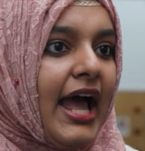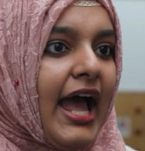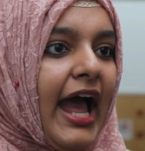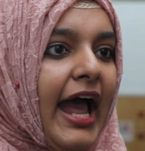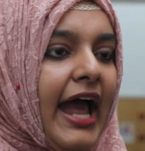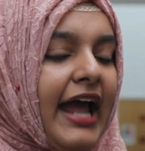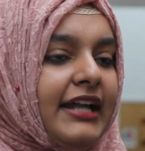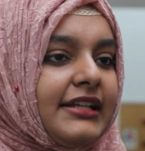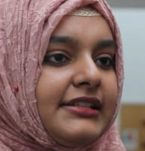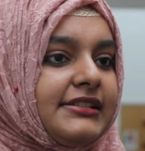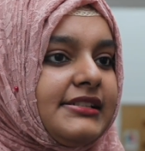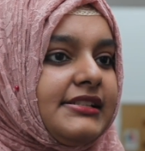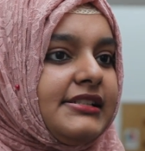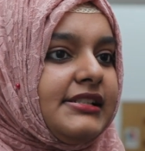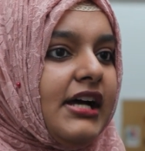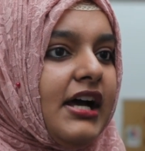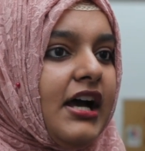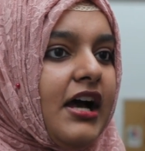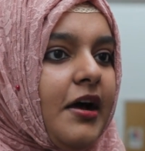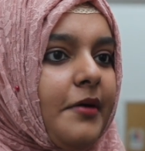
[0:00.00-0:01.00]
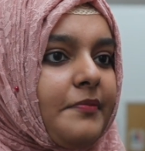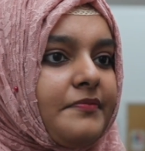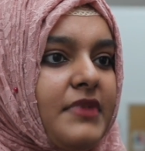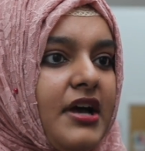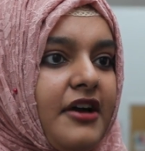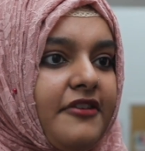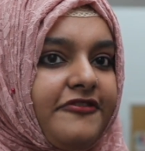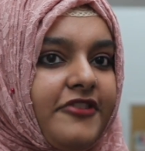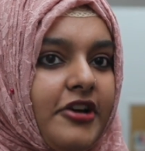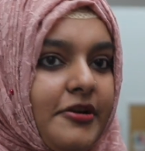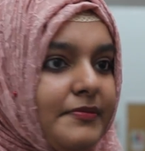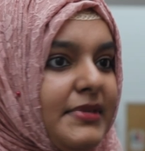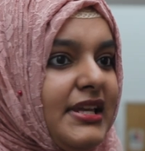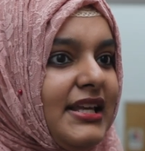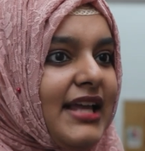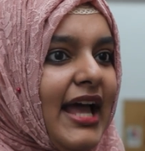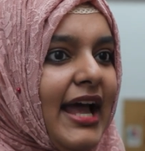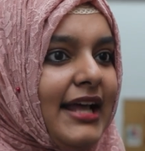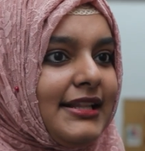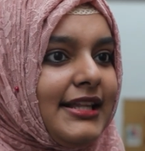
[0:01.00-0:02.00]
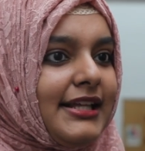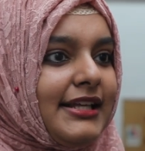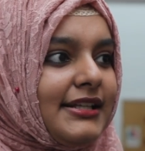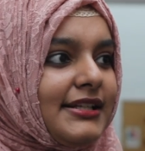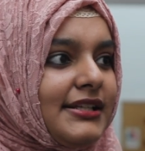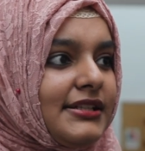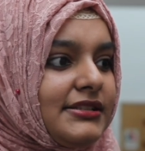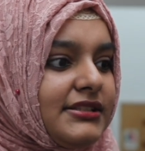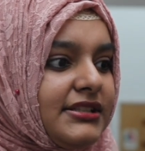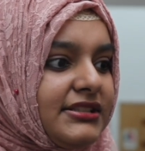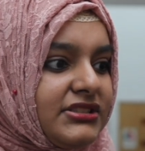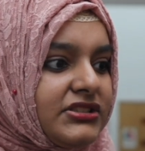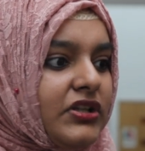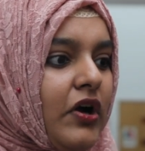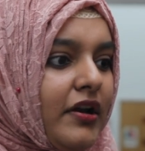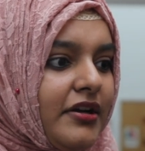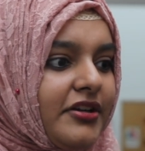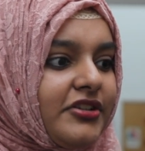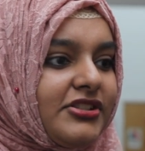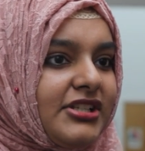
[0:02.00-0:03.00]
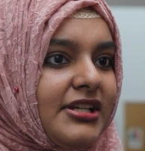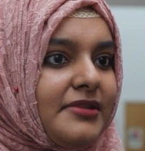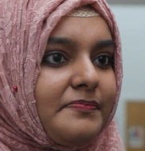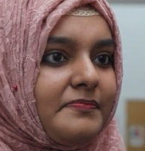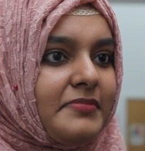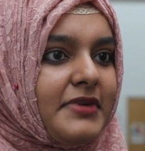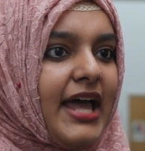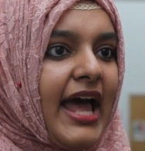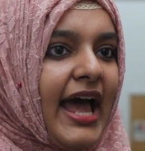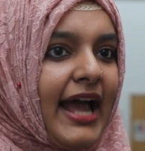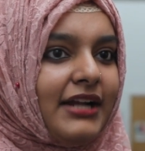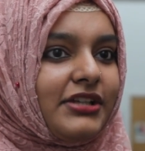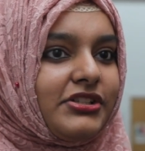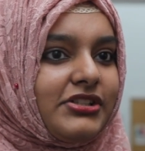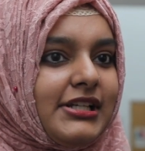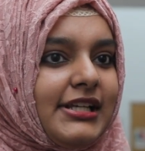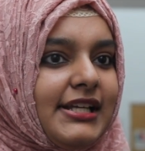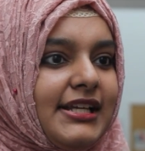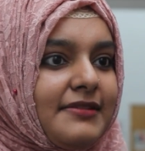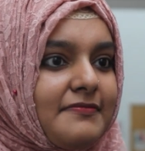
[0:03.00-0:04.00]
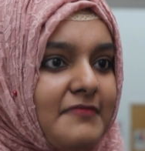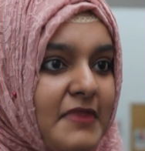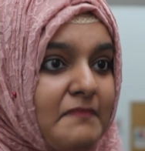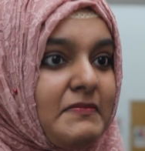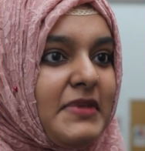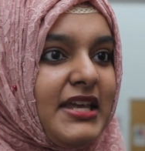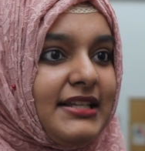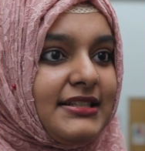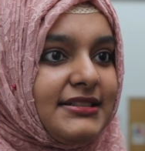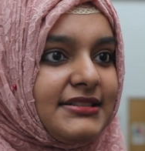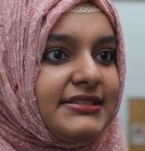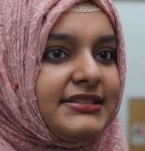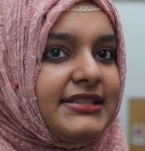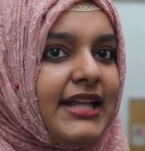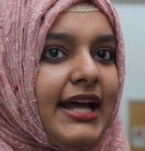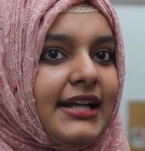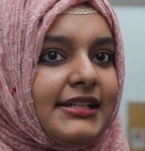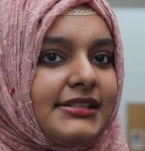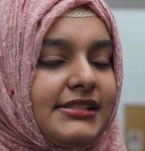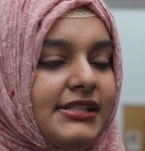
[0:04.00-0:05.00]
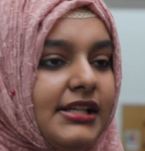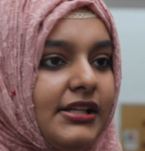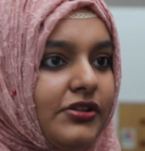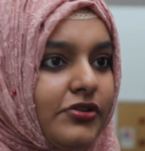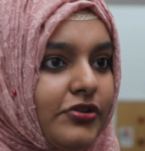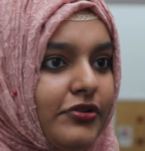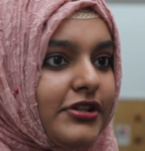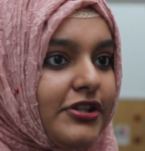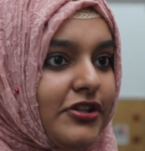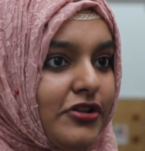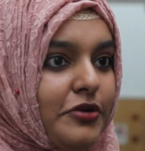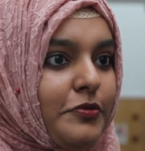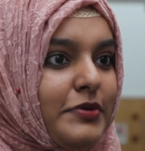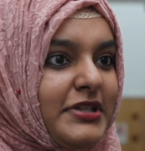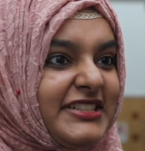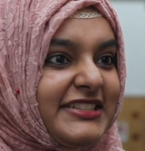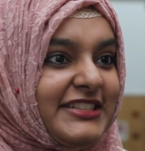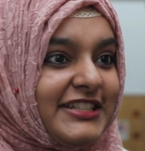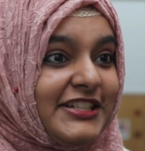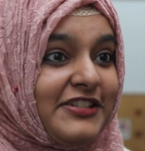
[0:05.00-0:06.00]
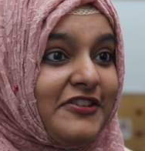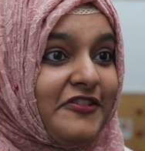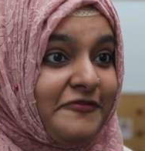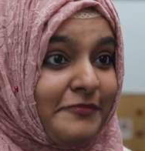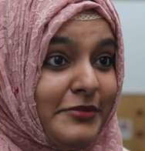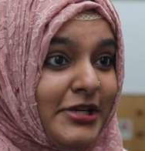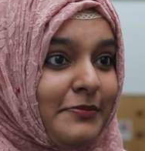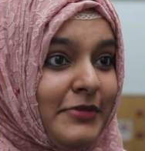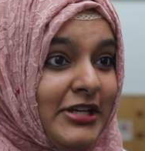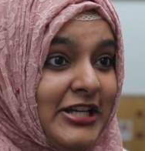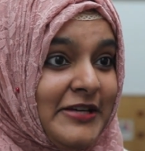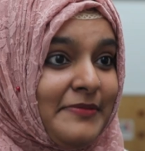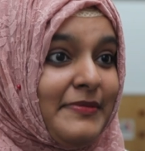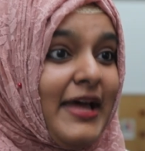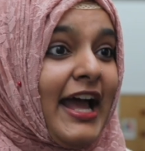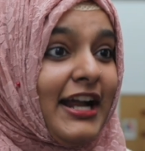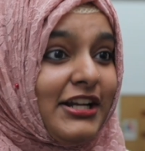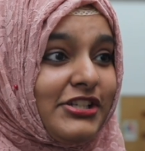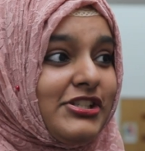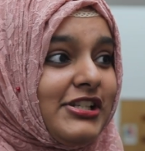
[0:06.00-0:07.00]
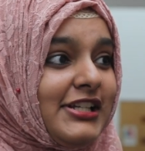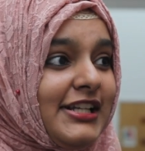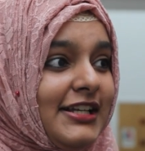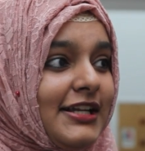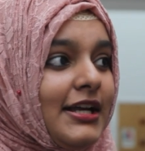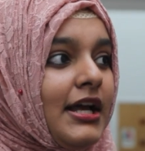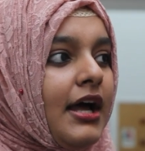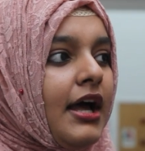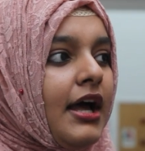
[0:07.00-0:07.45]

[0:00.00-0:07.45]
And for me, I think the scholarship actually means that, you know, the University of Birmingham actually